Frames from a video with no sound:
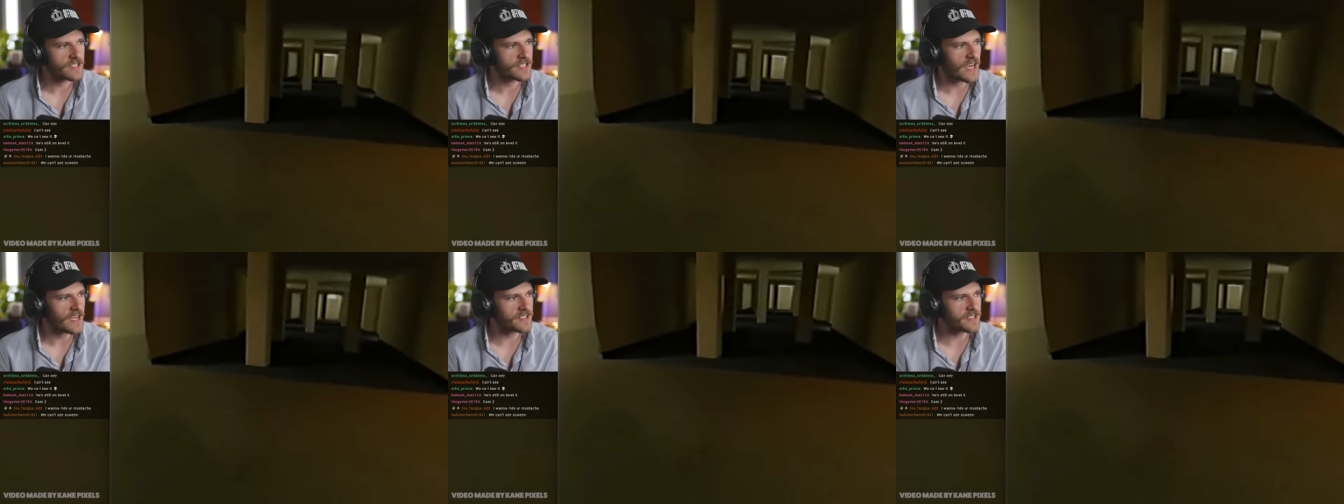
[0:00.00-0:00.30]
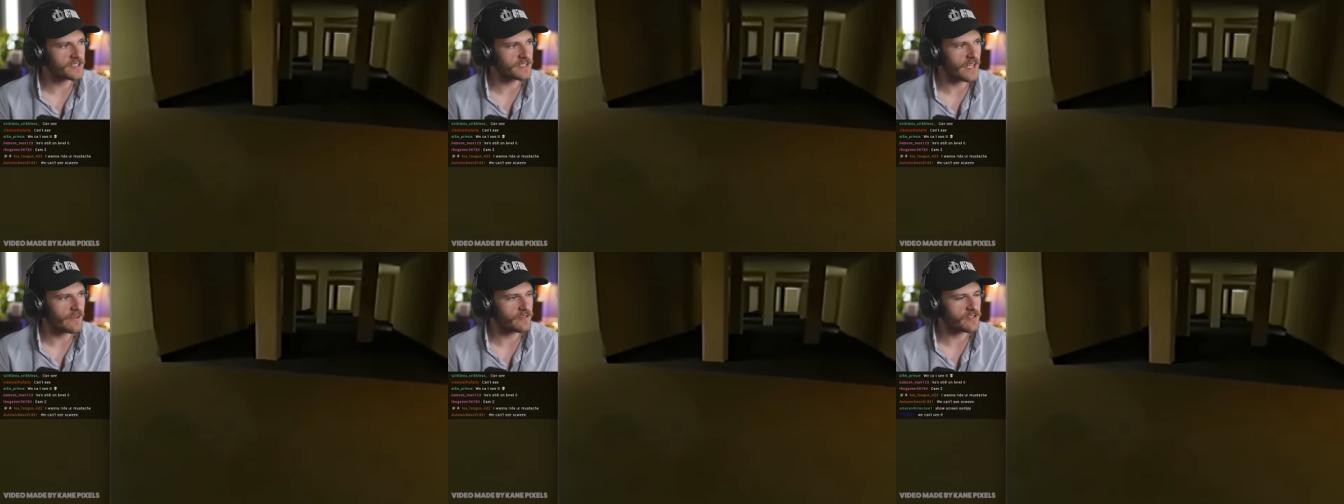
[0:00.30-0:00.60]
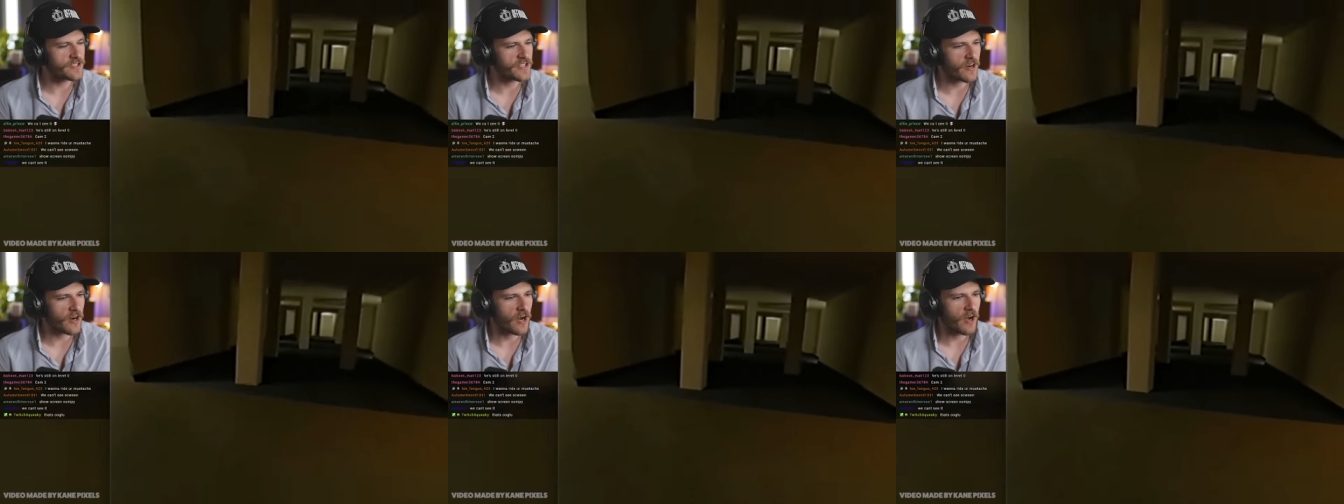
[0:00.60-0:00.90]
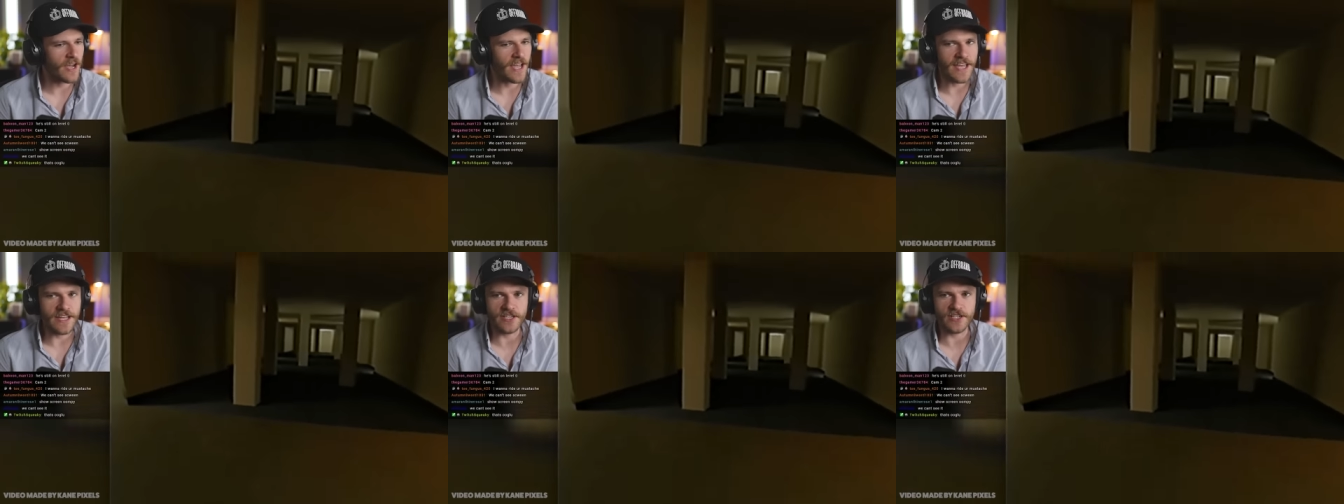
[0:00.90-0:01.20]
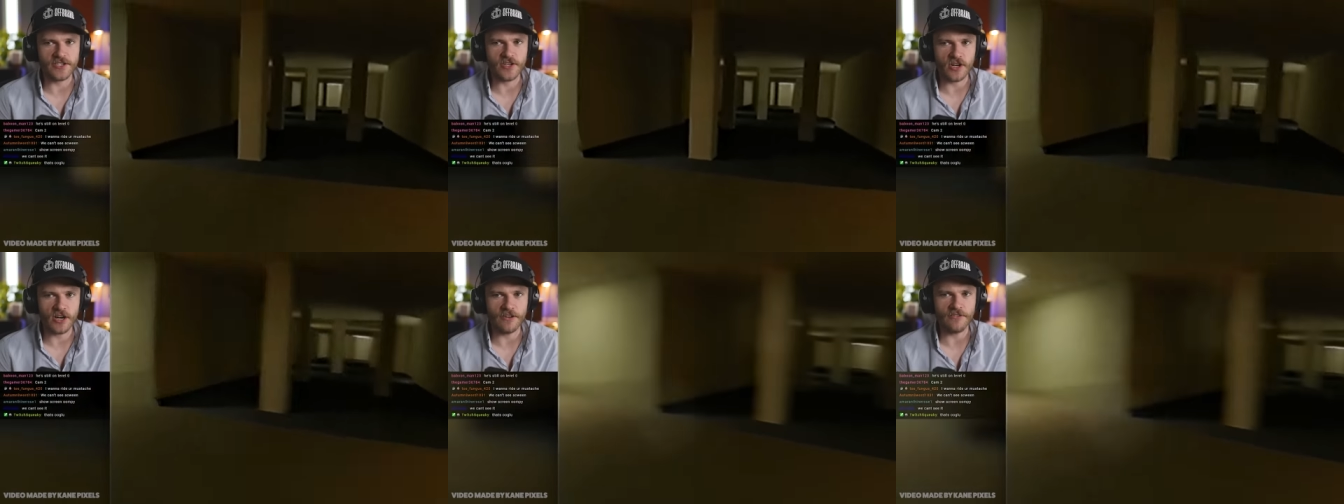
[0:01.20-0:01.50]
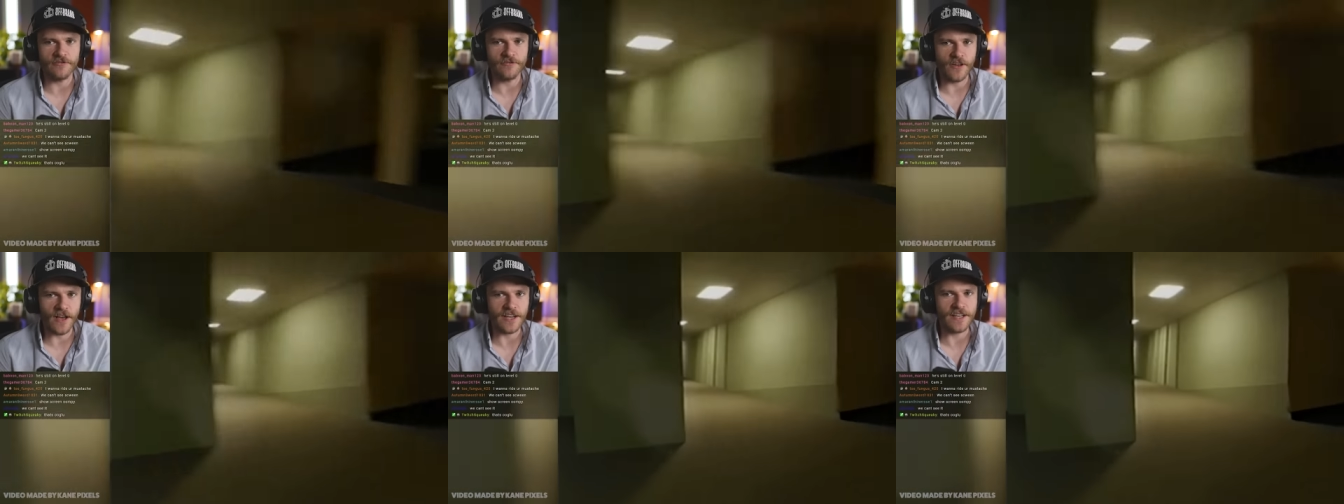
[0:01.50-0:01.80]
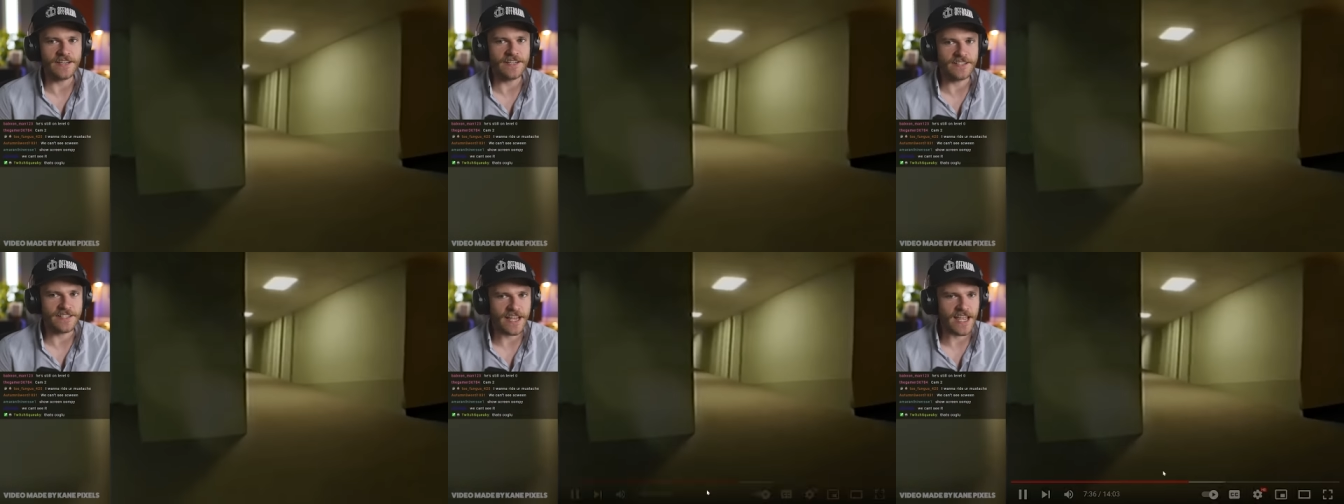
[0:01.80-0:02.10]
this guy's on level zero. He just heard a
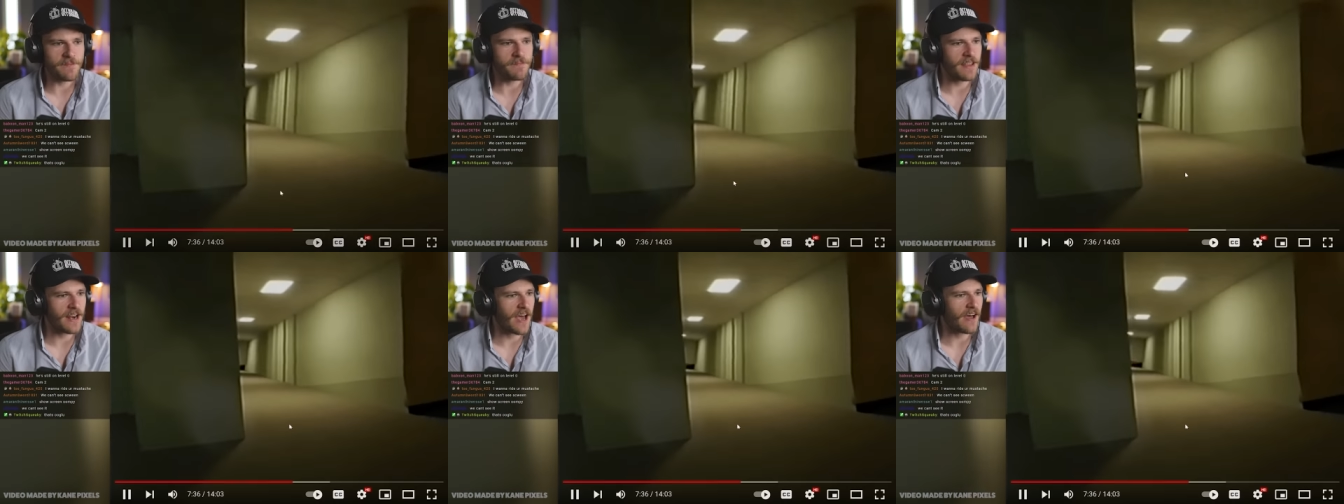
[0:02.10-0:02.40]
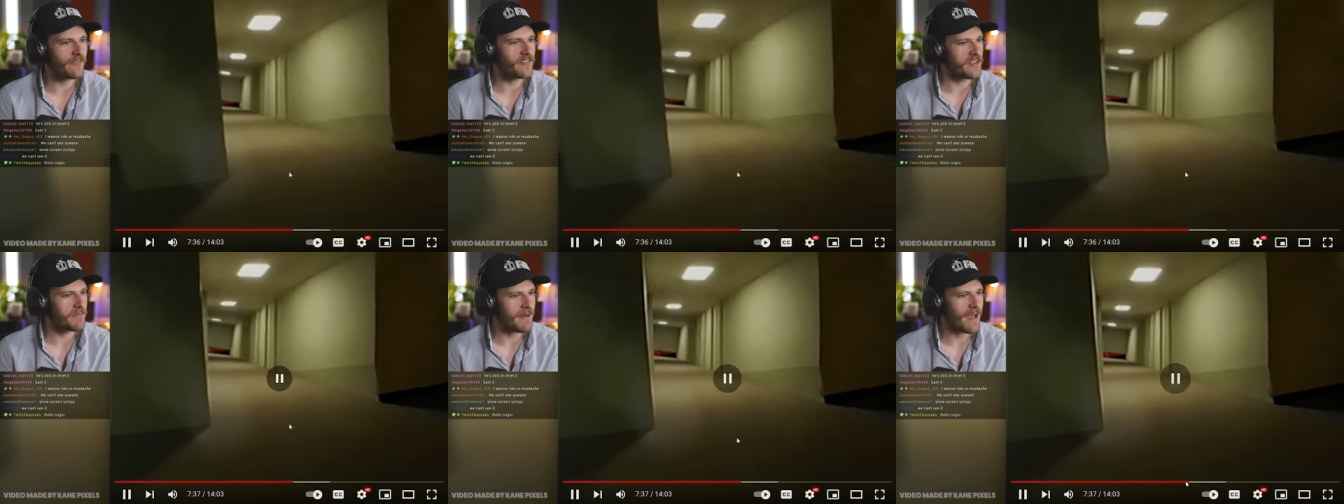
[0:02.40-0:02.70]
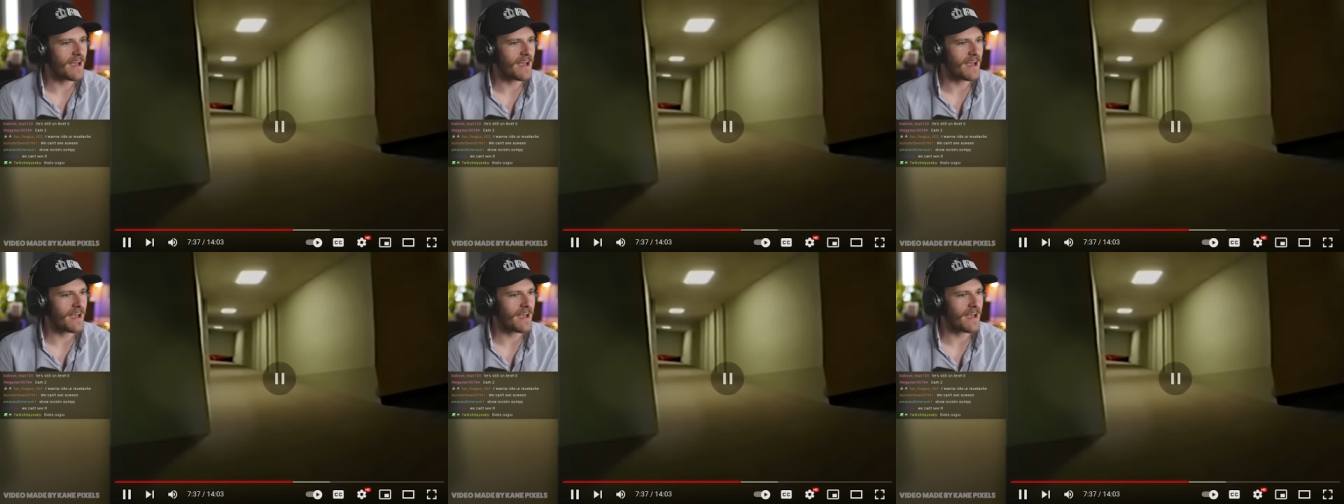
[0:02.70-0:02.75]
demon off in the